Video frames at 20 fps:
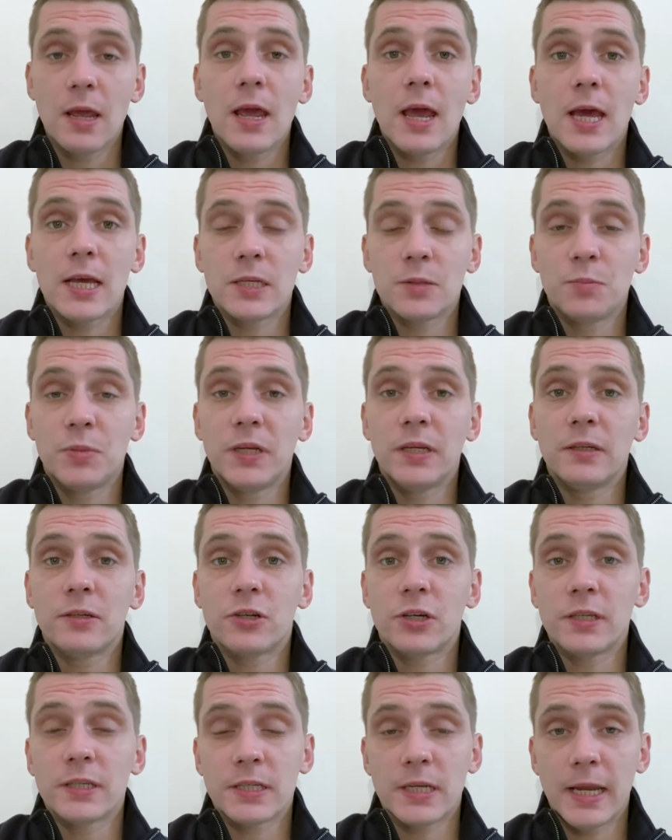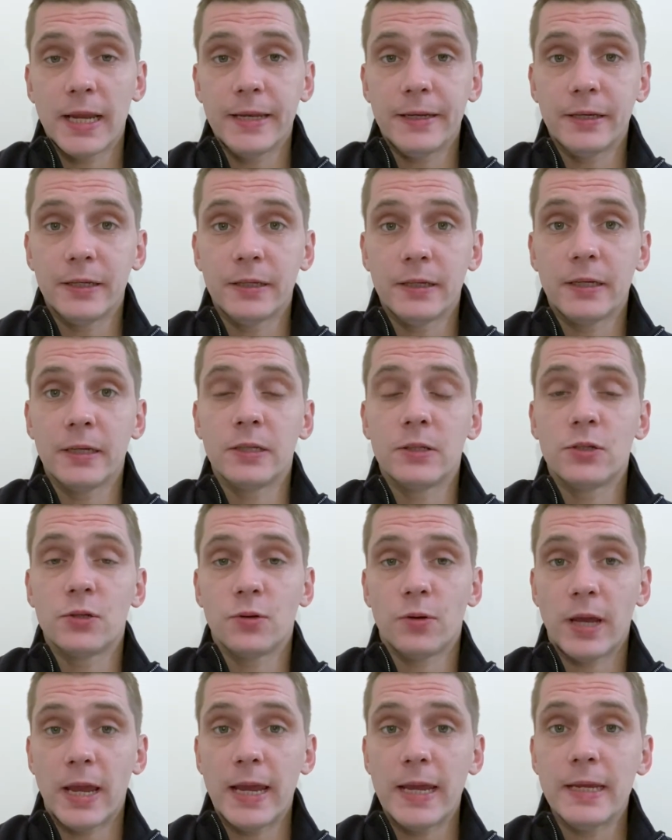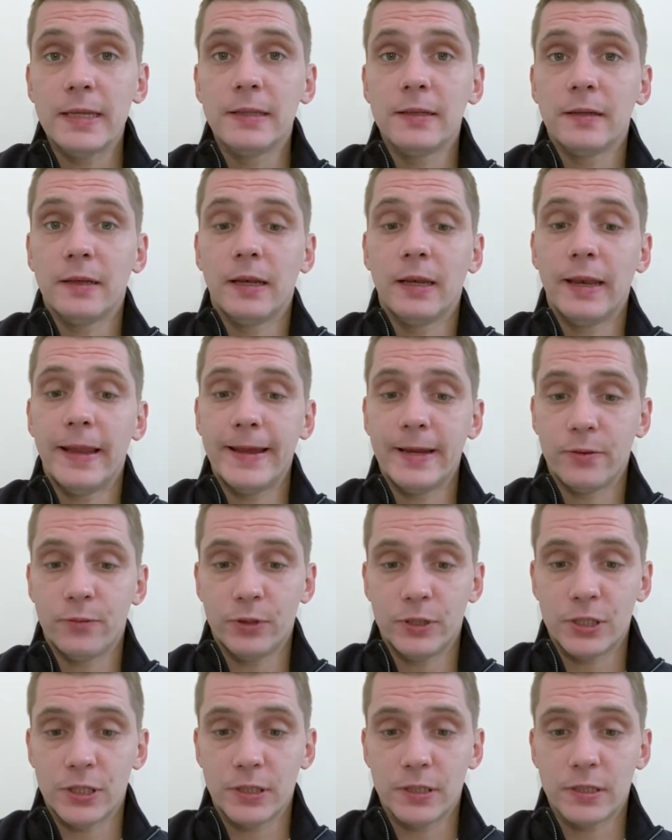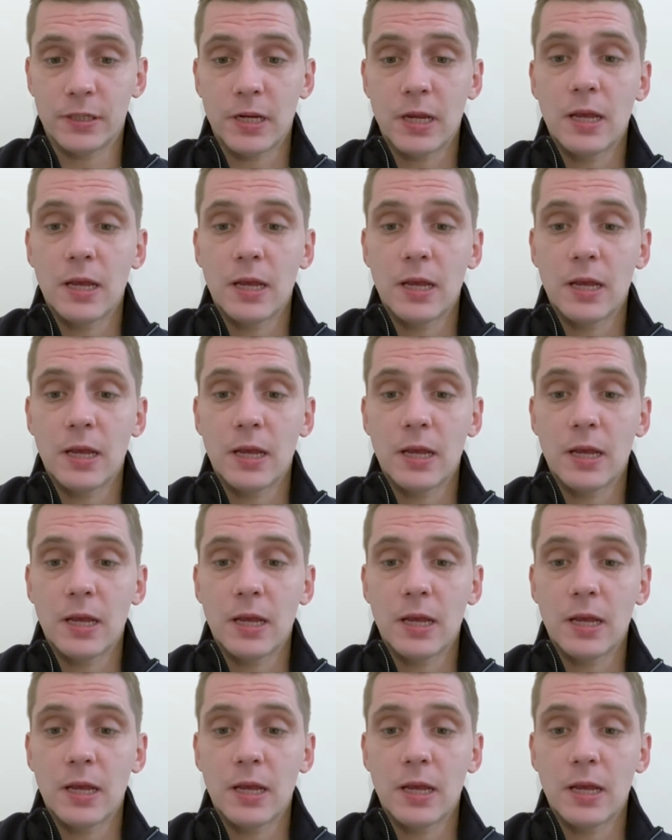has been translated into 8 languages